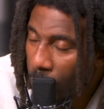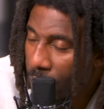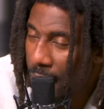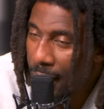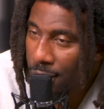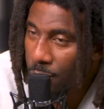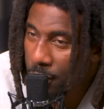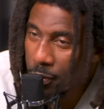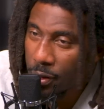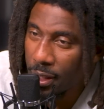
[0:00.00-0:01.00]
but when Nash
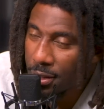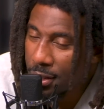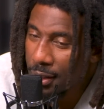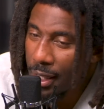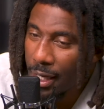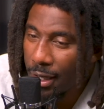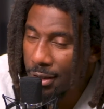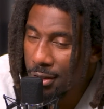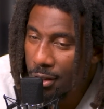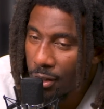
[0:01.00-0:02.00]

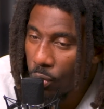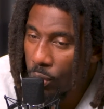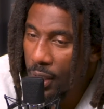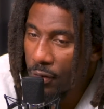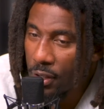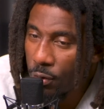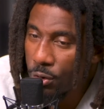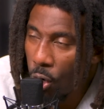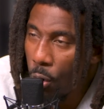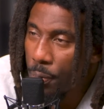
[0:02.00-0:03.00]
Nash, whenever he
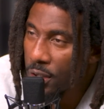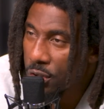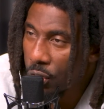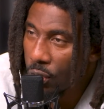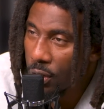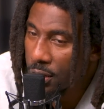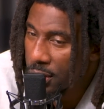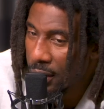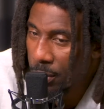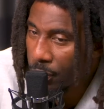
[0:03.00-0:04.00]
was open, he scored. He shot the